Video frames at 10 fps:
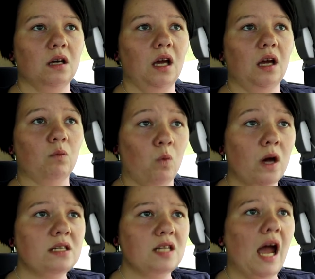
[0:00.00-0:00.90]
And
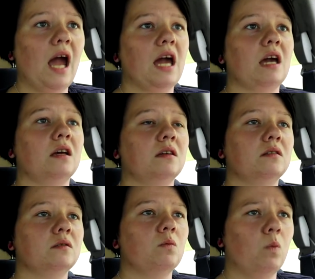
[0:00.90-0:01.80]
one day,
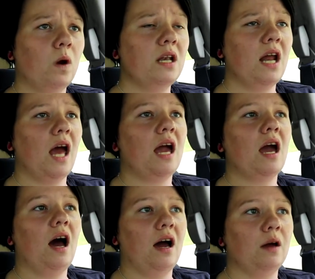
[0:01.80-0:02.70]

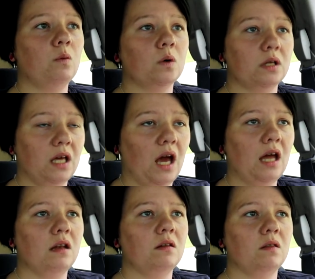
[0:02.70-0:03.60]
I will
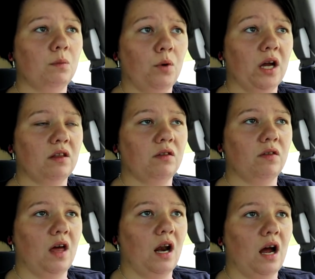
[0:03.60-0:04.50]
get the break
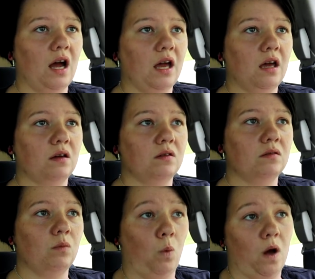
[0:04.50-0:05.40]
that I
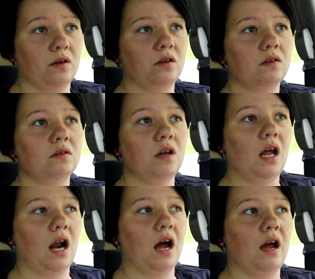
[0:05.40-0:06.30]
want.
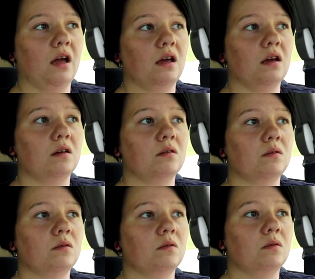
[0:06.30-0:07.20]
And I
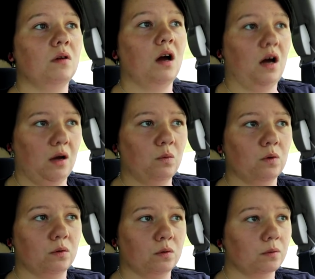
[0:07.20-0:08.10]

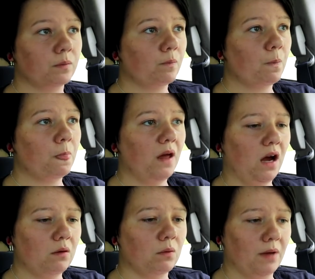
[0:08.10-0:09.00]
will
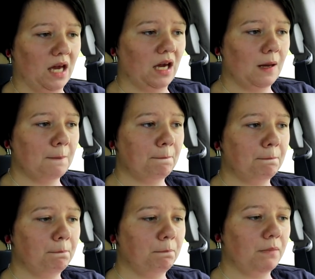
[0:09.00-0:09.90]
make it.
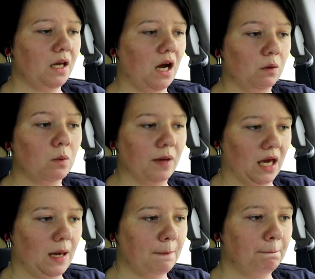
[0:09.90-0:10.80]
I will make it.